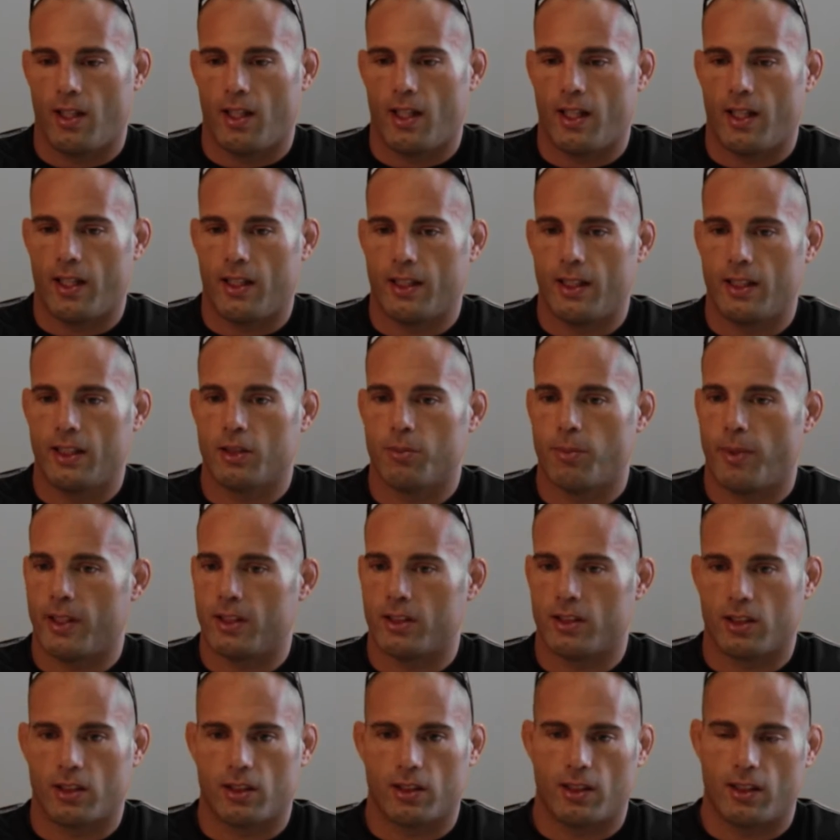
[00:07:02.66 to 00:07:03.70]
And he's
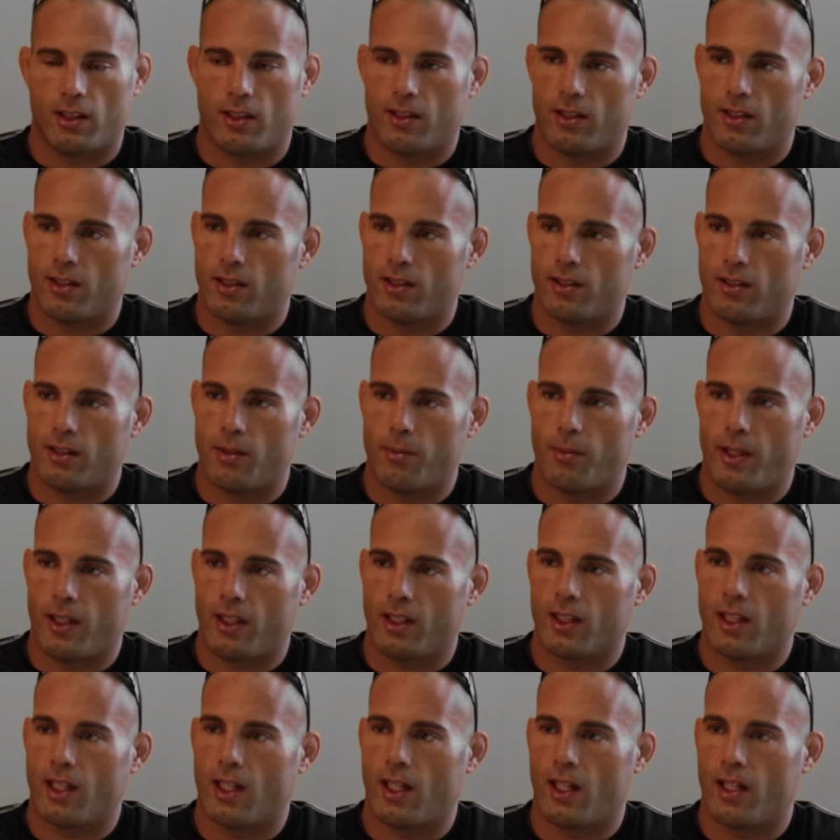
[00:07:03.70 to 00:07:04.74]
basically the
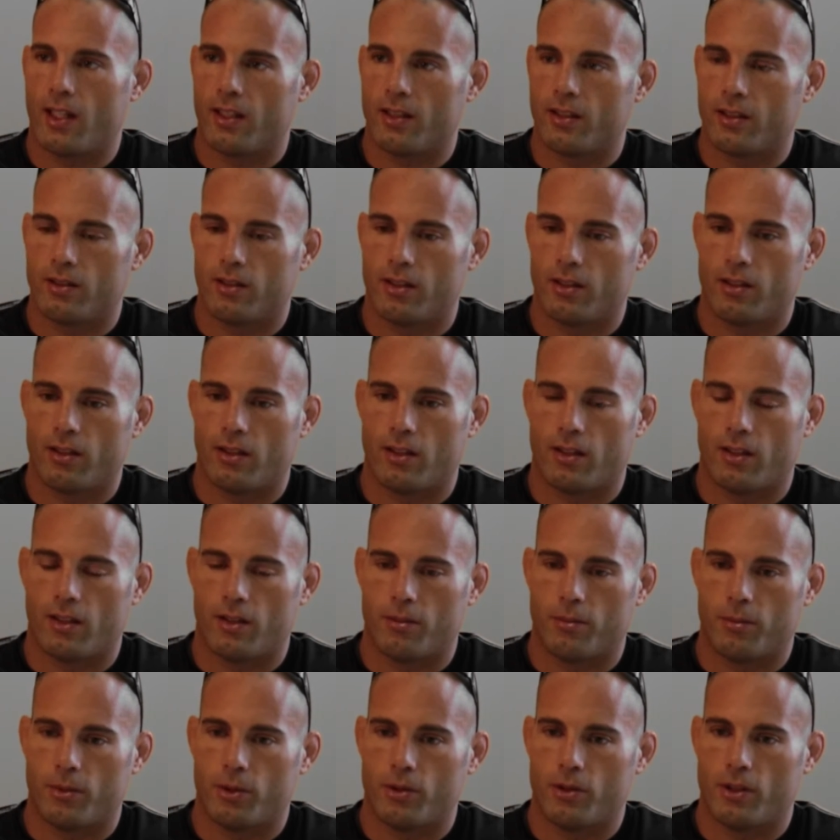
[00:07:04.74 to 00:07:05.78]
main guy
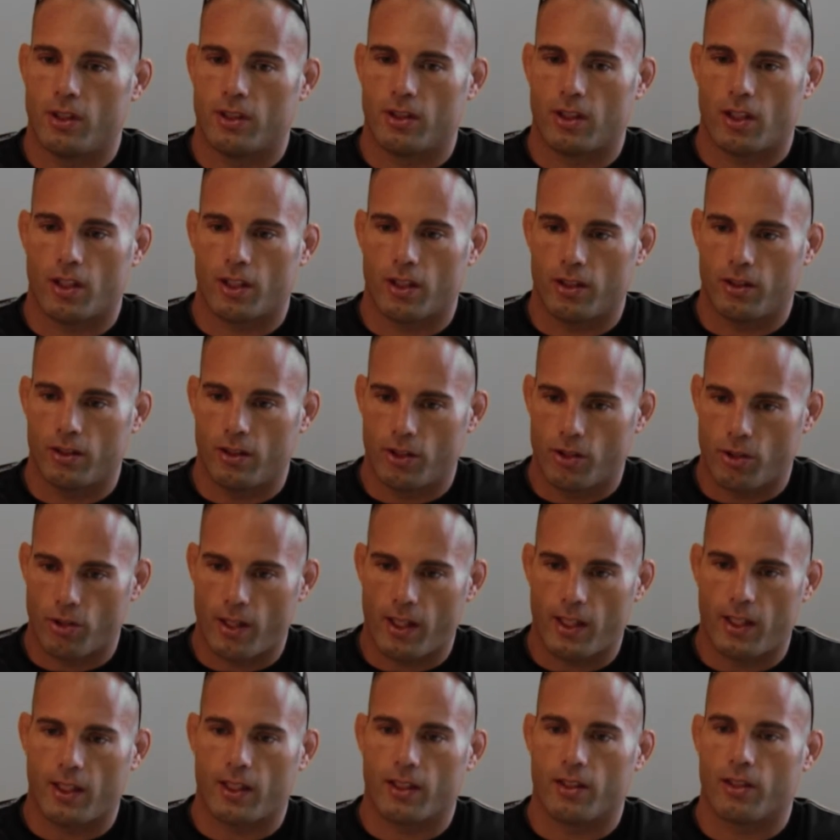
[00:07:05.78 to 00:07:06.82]
who does all the
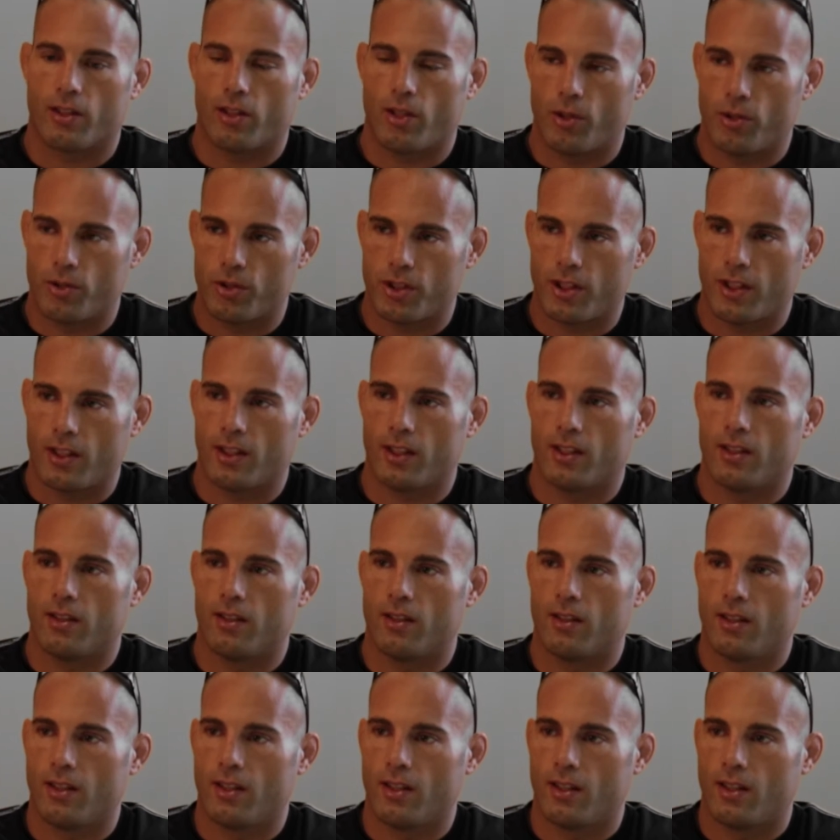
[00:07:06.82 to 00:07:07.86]
training and the coaching. And
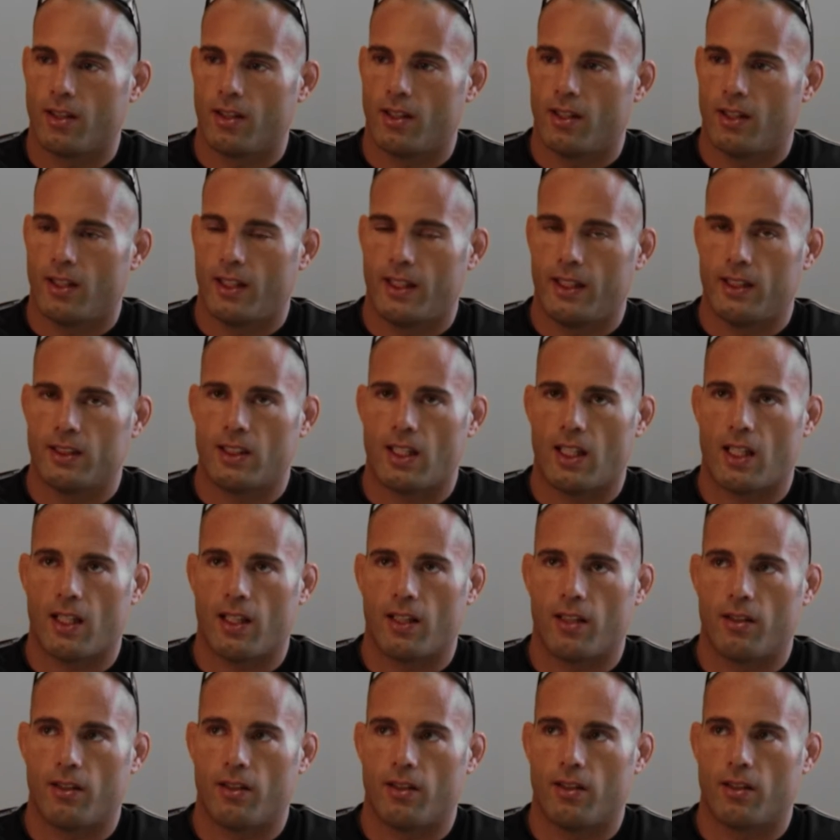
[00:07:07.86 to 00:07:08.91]
he's
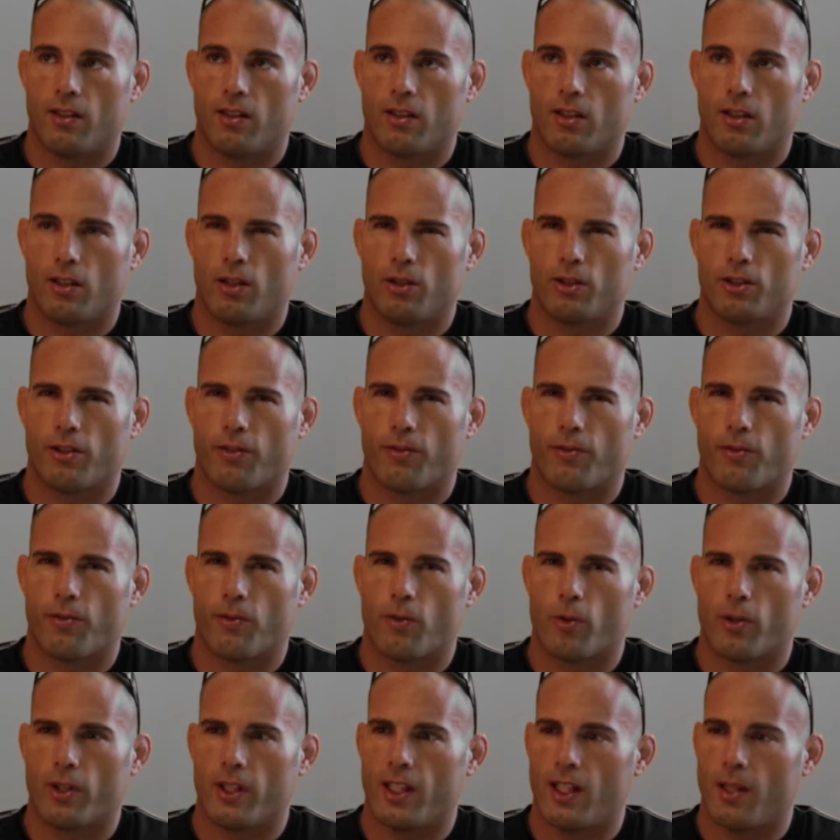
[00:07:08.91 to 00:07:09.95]
had close to
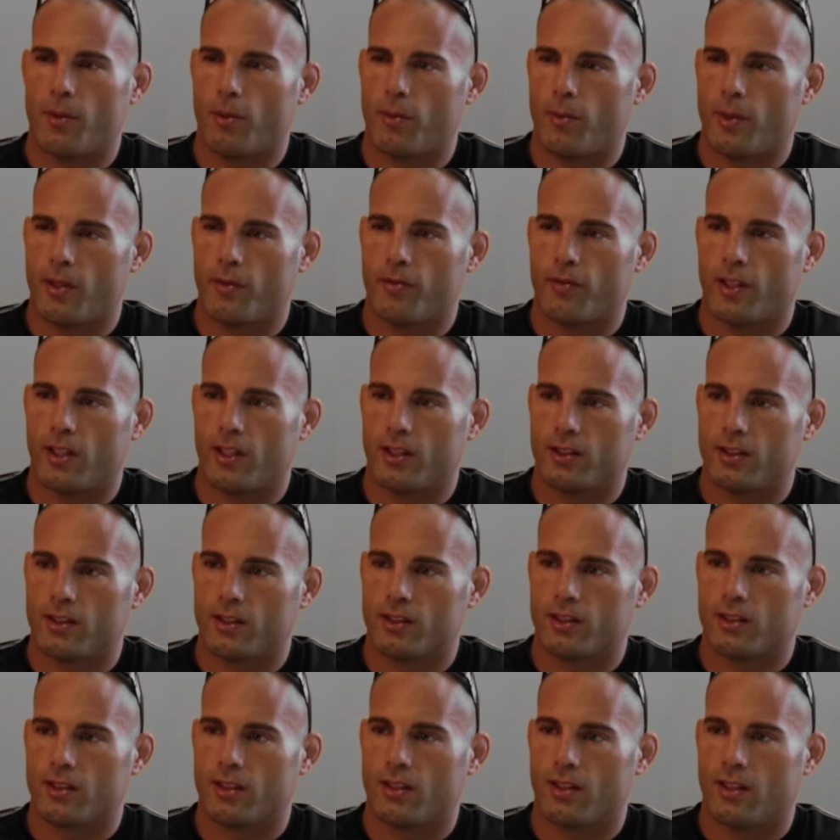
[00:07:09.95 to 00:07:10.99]
40 MMA
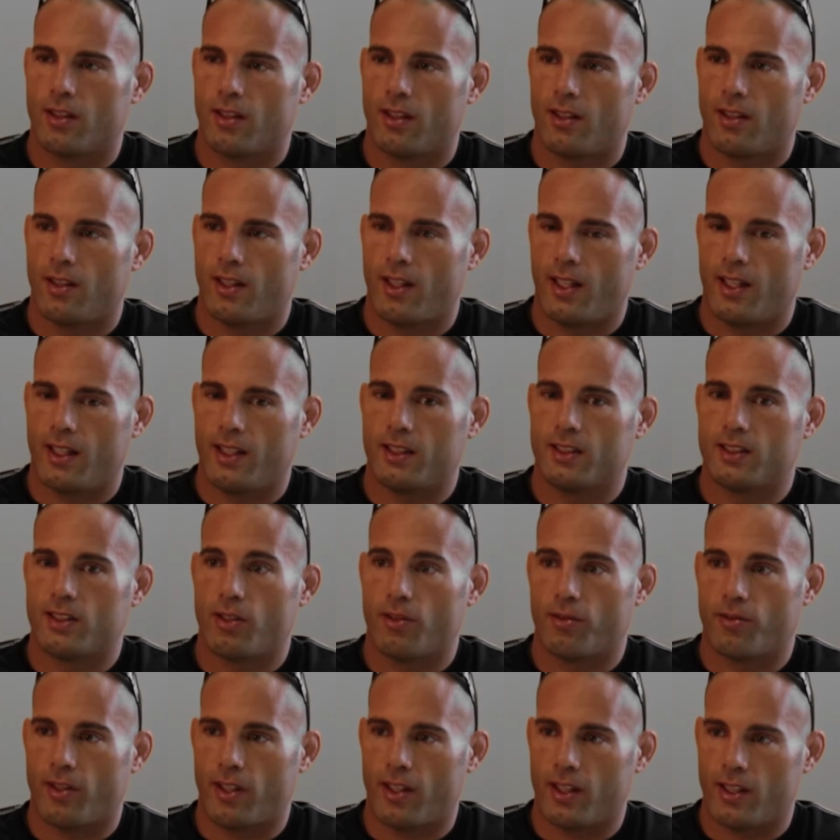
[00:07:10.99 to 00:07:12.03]
fights, and he's still
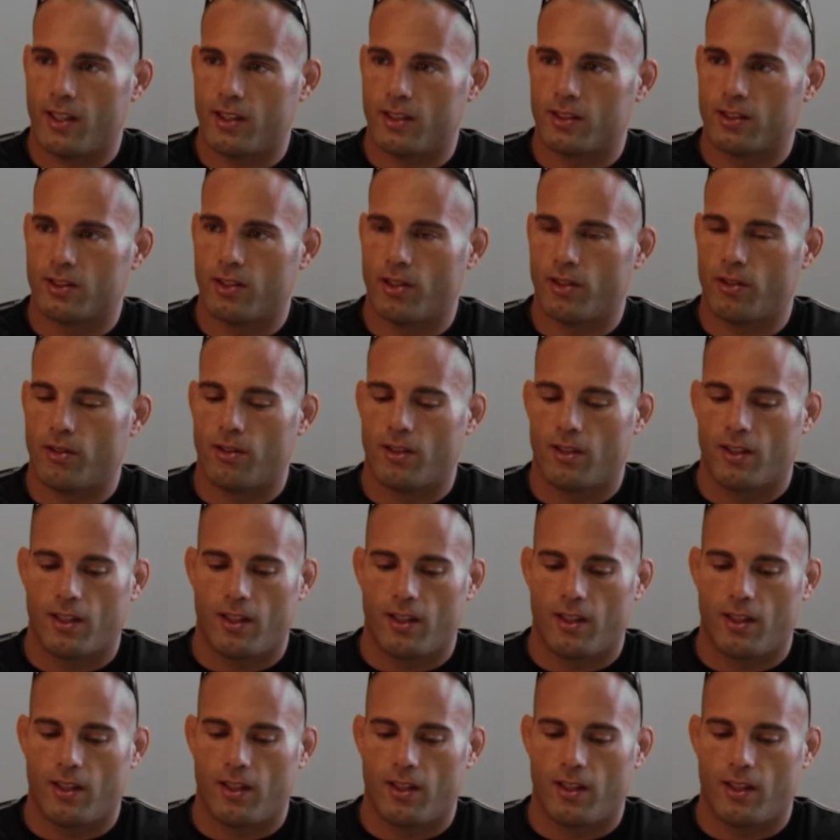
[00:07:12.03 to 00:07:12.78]
fighting. So